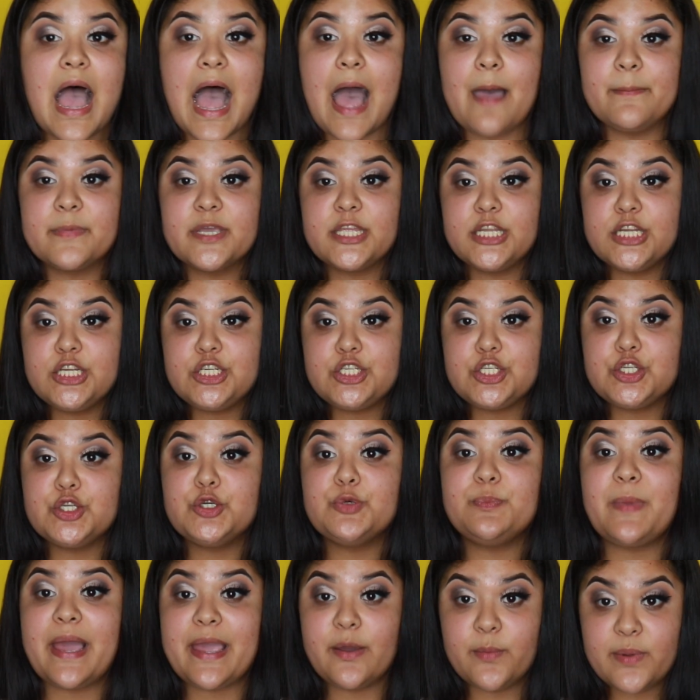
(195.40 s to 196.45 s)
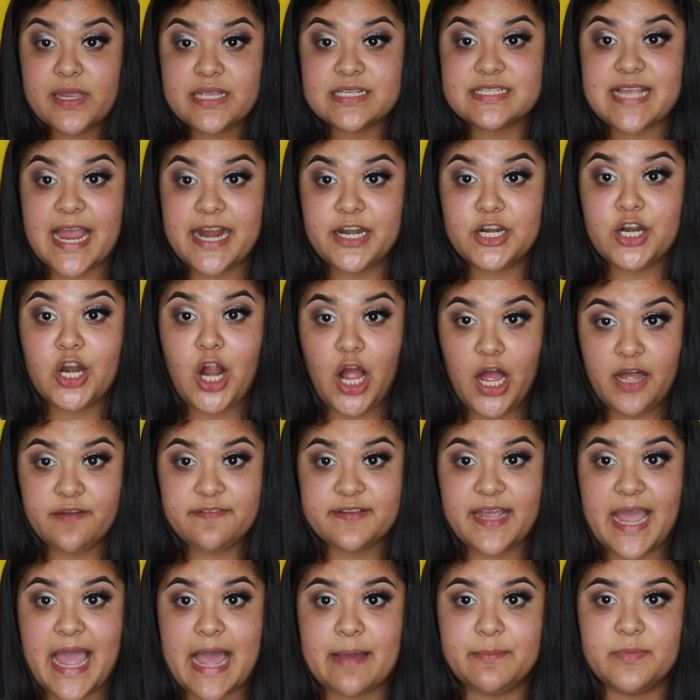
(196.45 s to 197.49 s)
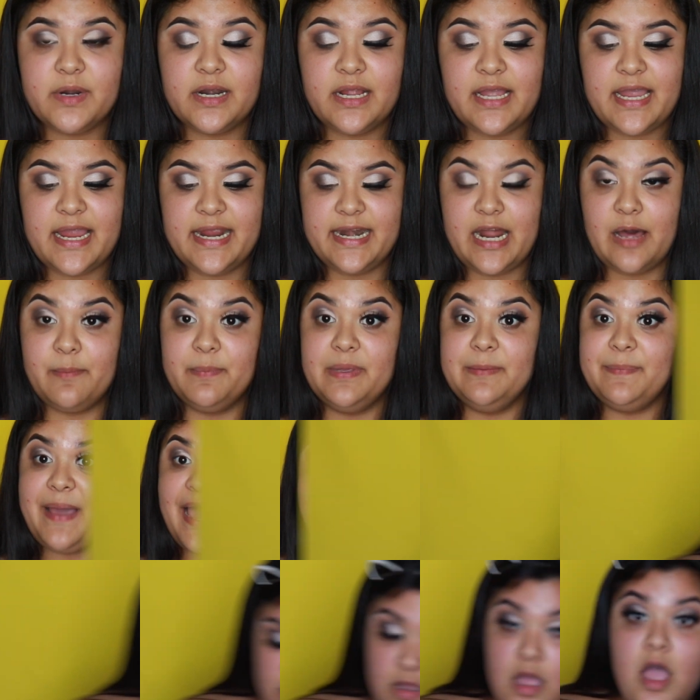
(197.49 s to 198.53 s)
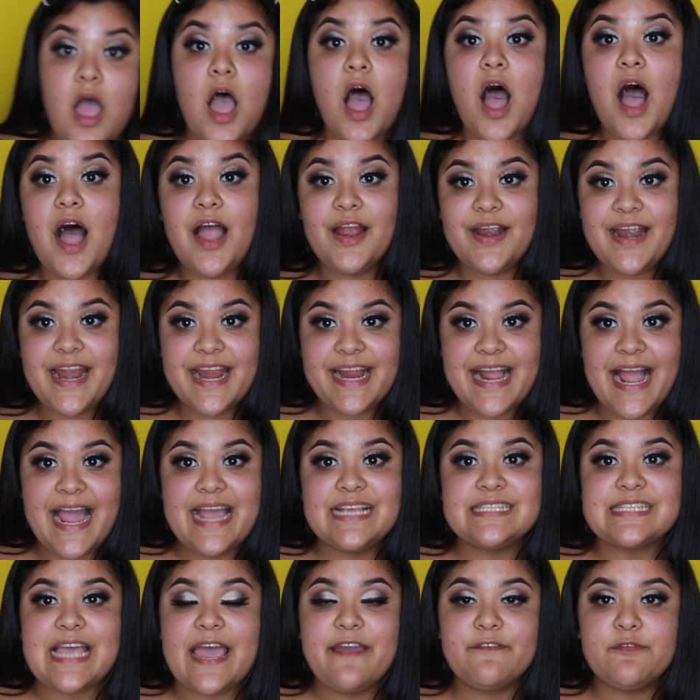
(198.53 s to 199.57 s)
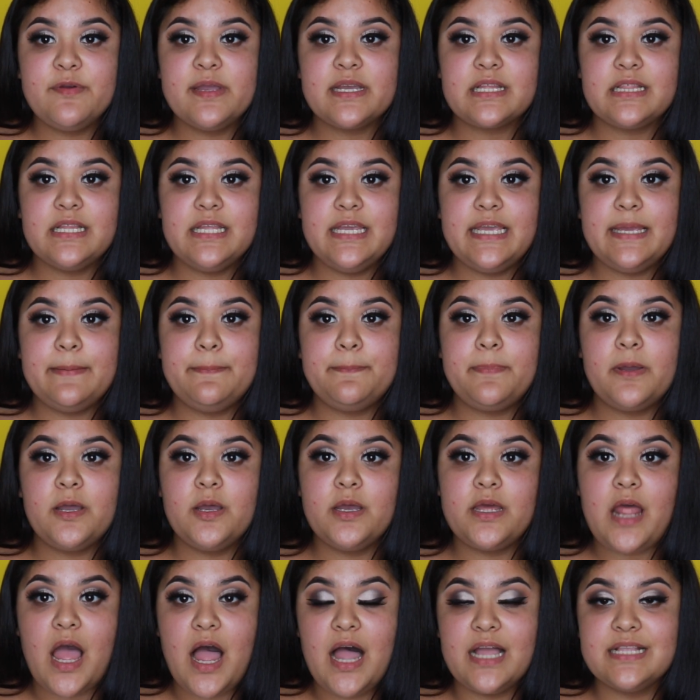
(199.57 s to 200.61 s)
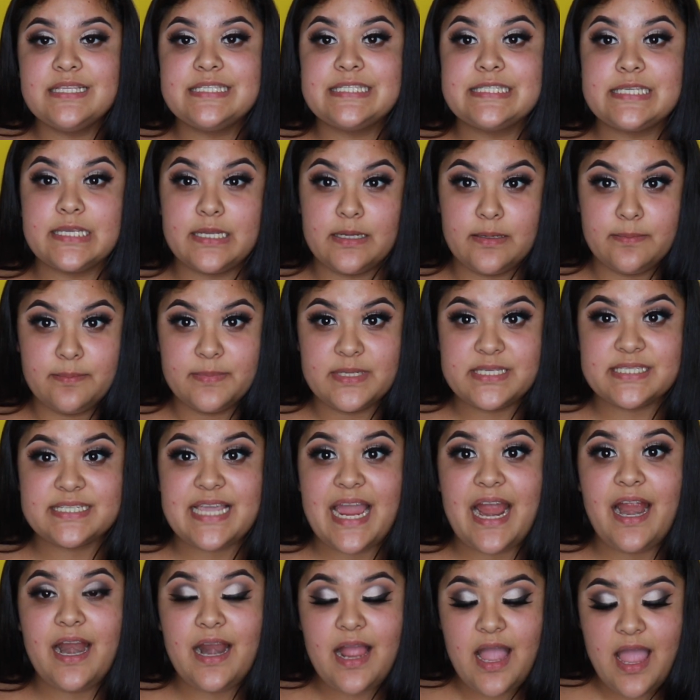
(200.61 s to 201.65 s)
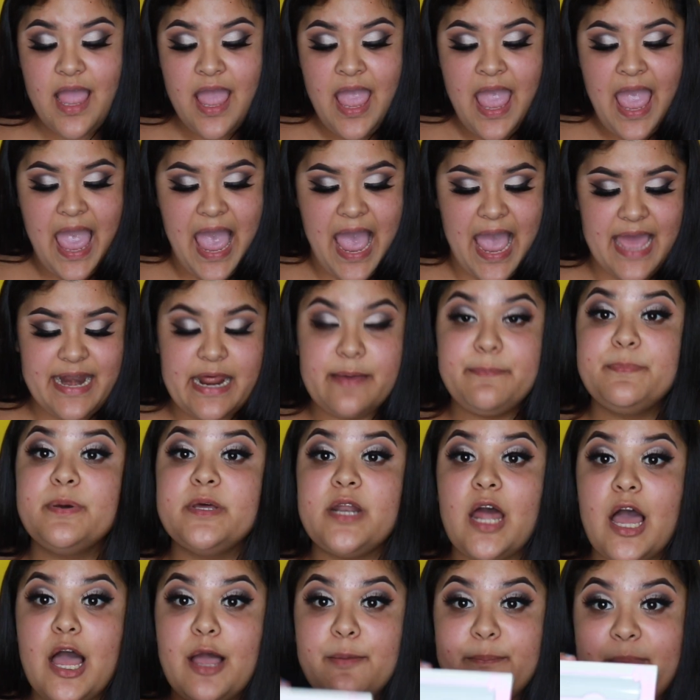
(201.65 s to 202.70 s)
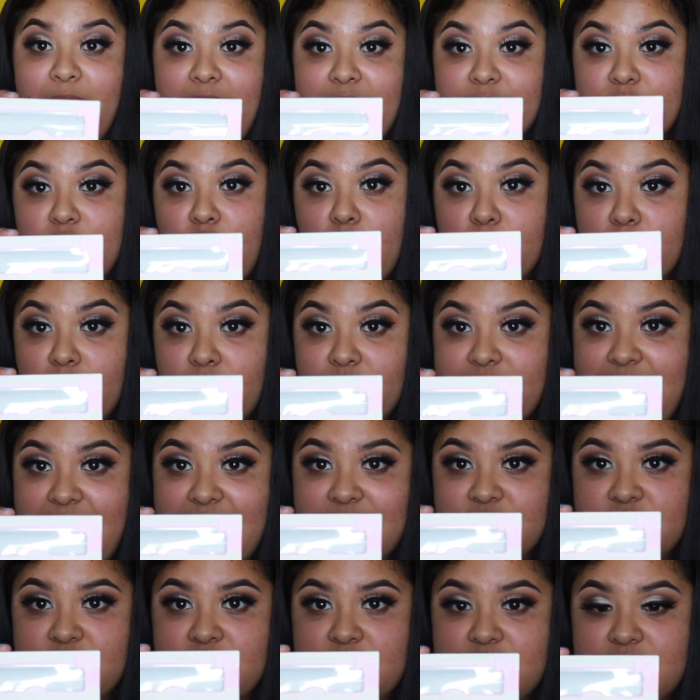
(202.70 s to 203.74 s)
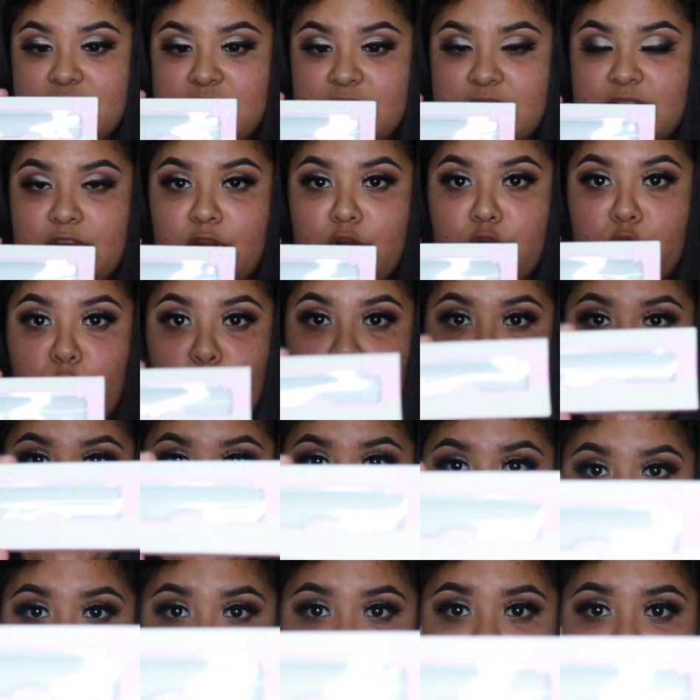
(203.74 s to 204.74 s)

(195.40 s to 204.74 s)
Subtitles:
I'm gonna do my wings liner off camera and I'll be back. Alright guys, I quickly put on some mascara and I put on my Cocoa lashes in Queen